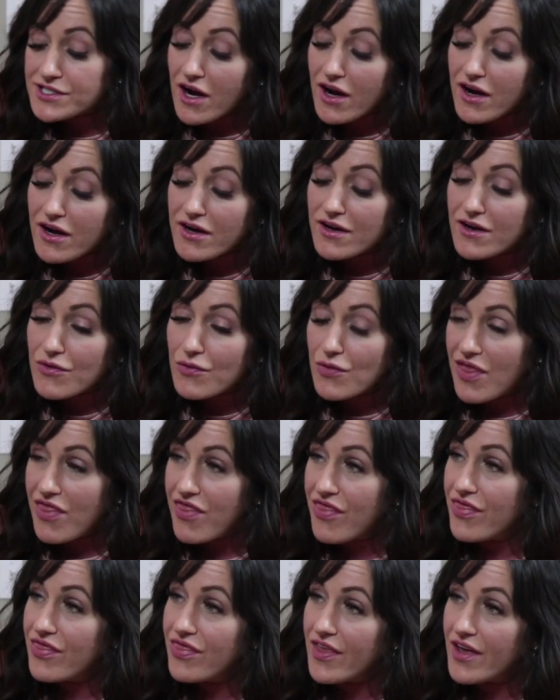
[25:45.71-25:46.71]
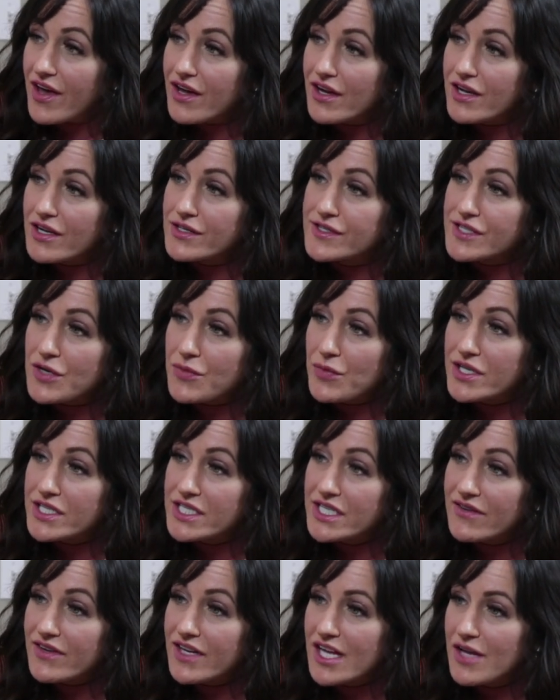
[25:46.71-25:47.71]
They start with the consumer
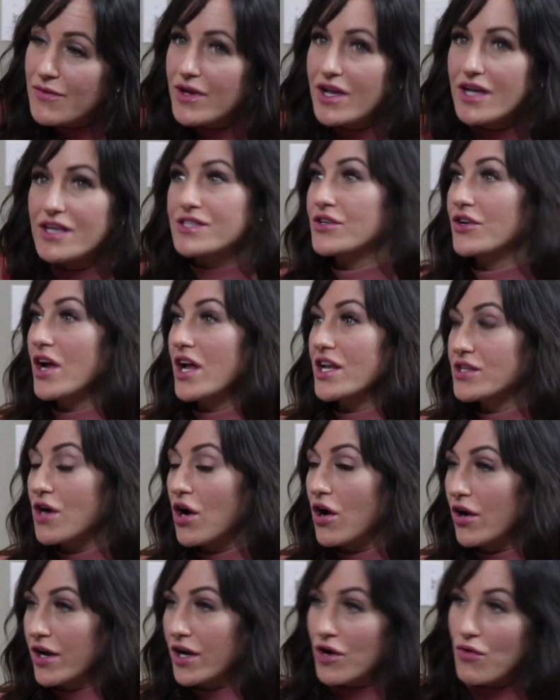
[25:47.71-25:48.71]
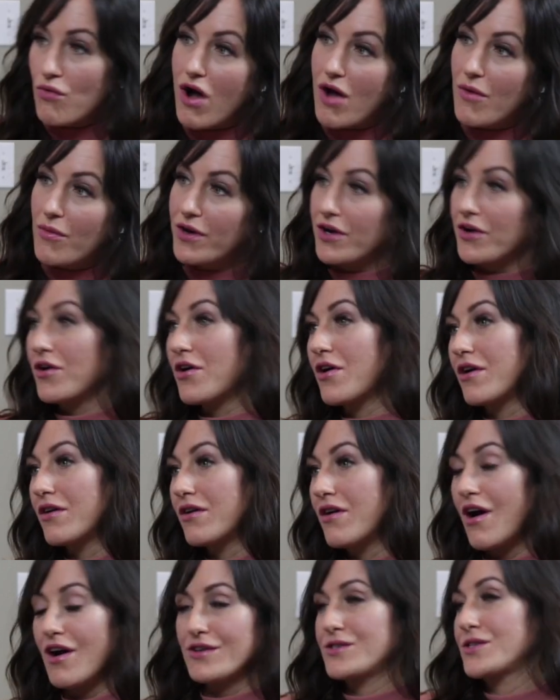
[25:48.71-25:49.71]
DVD because they're at Target or Walmart or
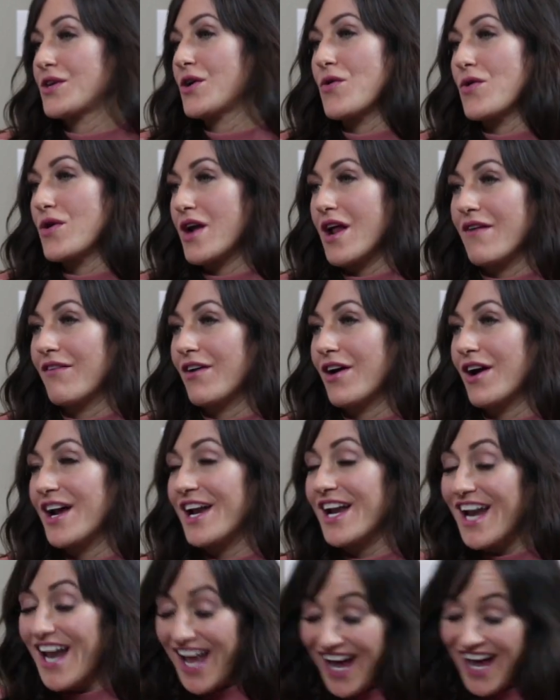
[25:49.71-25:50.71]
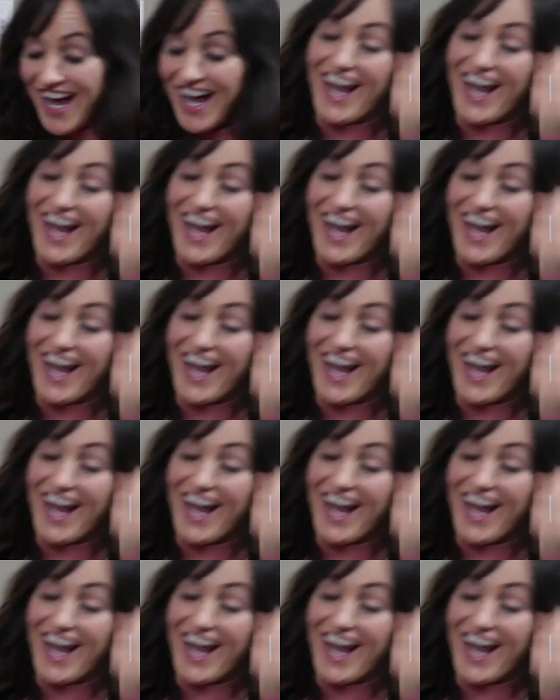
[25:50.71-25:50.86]
Costco or whatever, and